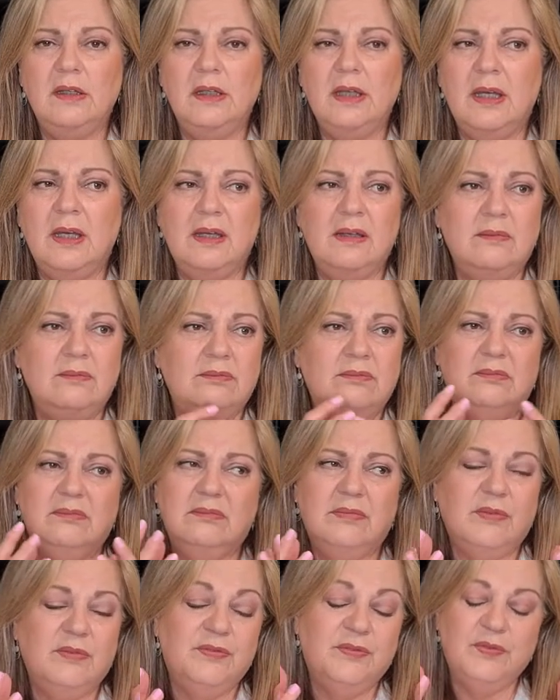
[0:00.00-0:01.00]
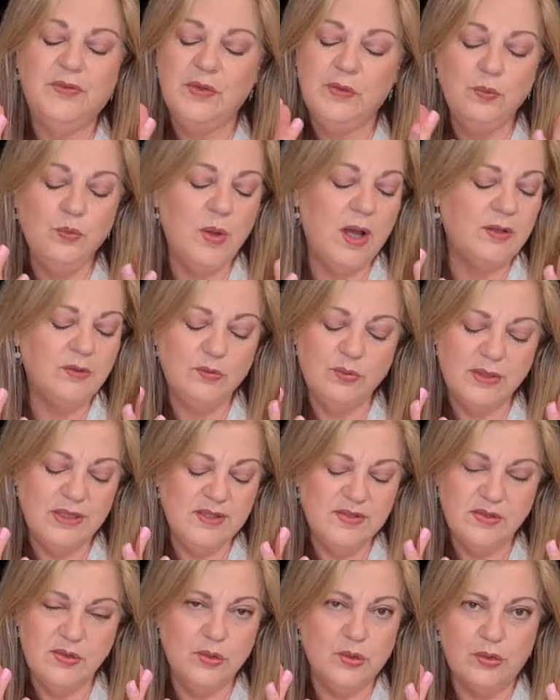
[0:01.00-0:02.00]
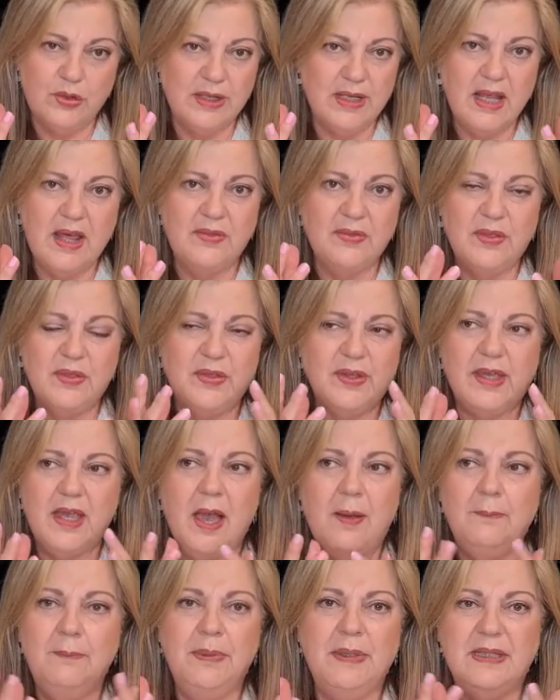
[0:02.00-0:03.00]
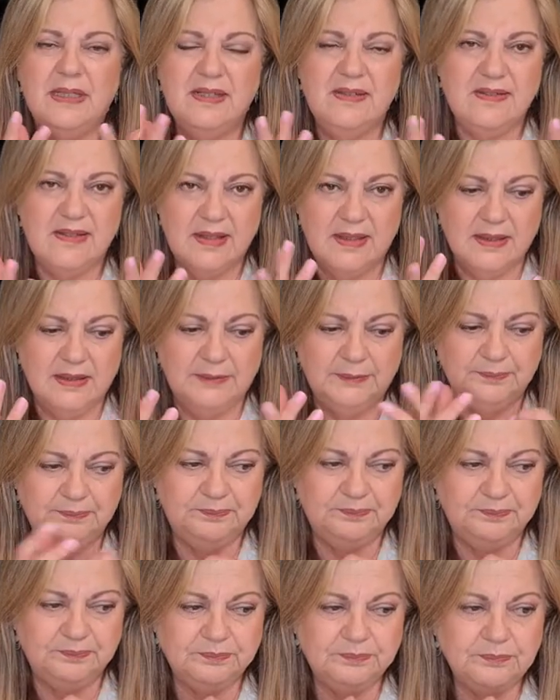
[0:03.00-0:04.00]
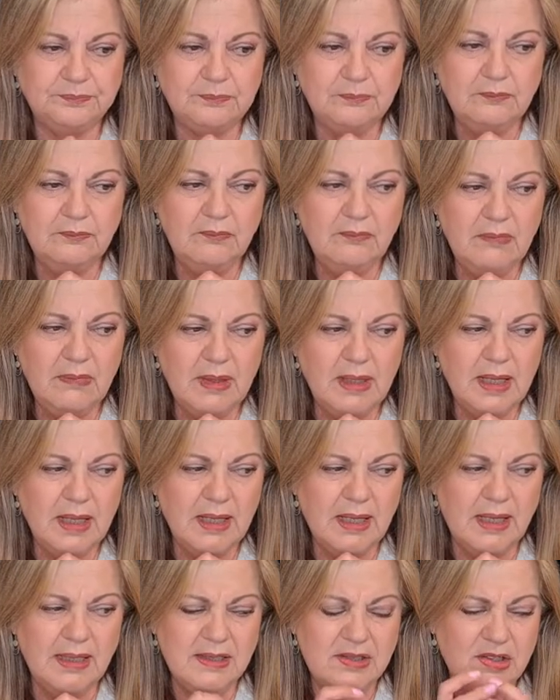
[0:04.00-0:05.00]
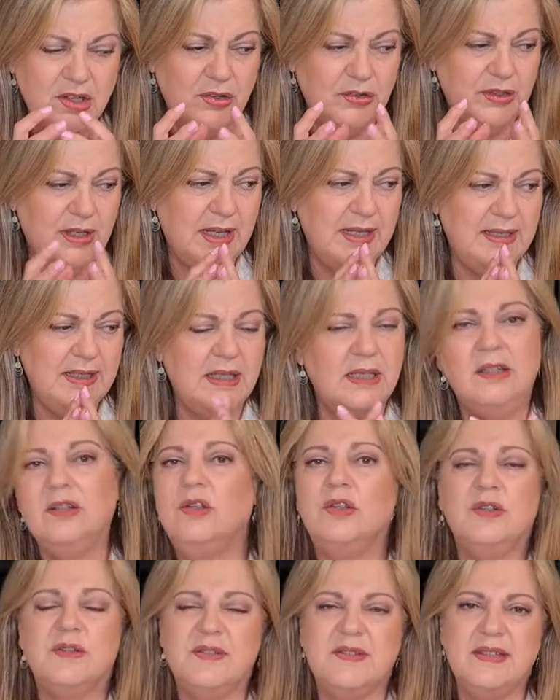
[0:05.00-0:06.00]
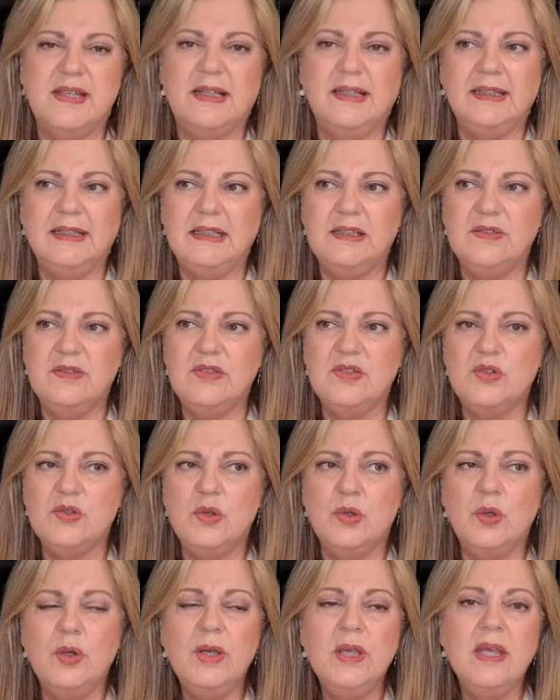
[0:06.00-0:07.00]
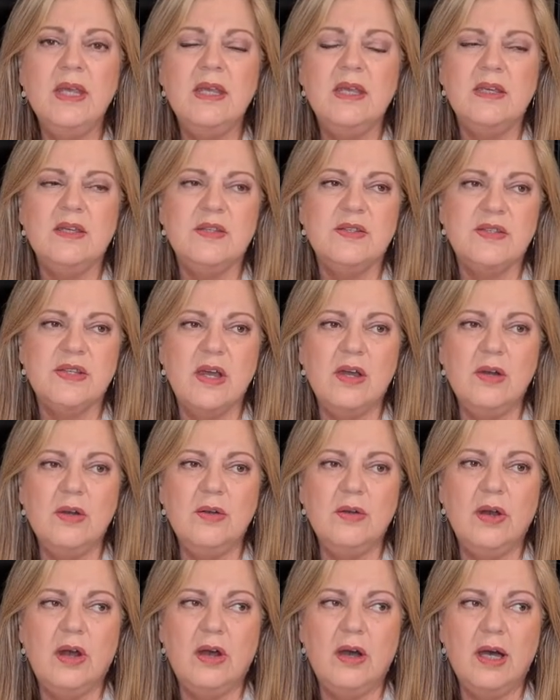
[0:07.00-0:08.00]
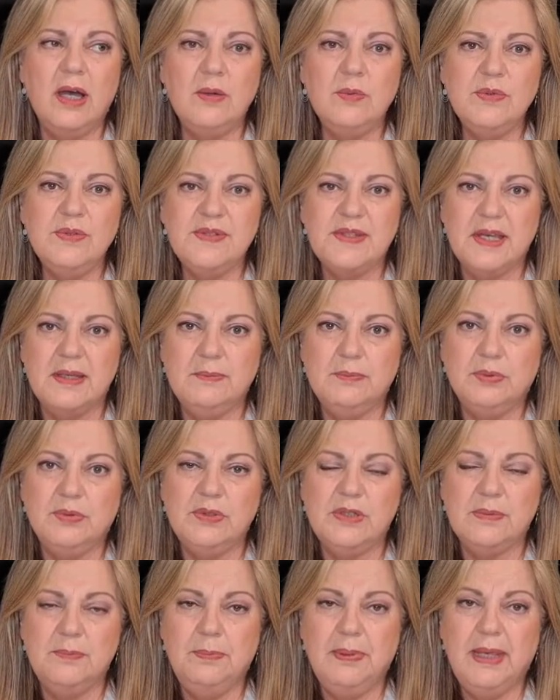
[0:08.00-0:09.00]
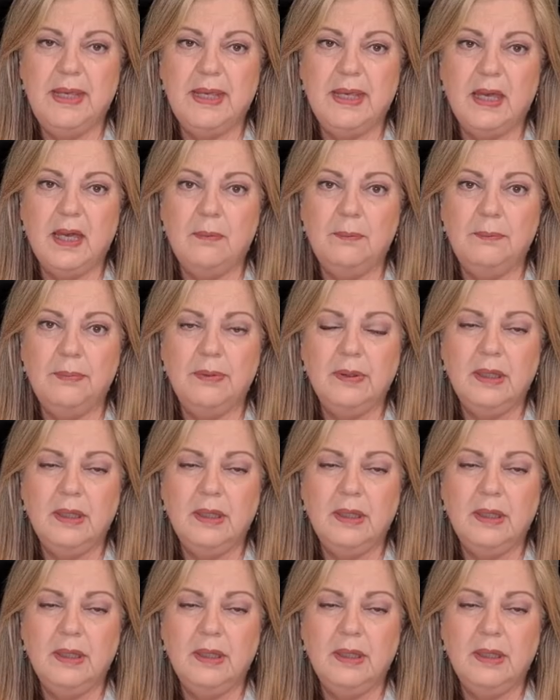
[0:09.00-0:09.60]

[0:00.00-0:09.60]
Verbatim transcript: um, for one reason or another, the companies are are donating and not selling in store. So I was able to pick up